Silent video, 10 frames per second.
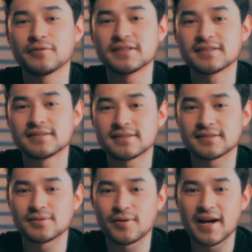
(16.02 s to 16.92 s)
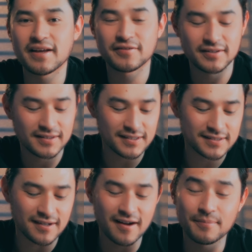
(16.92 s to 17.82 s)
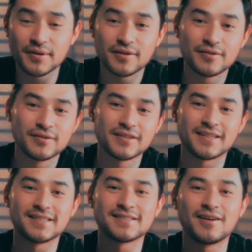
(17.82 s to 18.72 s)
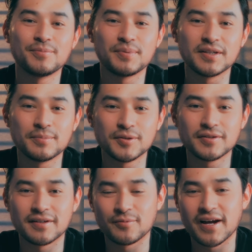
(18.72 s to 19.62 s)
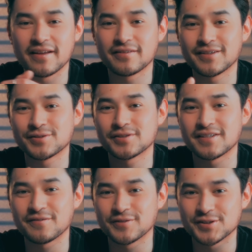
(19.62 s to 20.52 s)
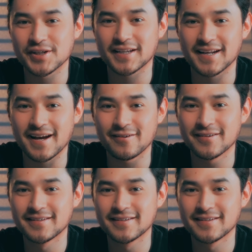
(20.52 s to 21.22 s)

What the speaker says: reasons as to why I think this combo is unbeatable and why I think you should definitely check it out.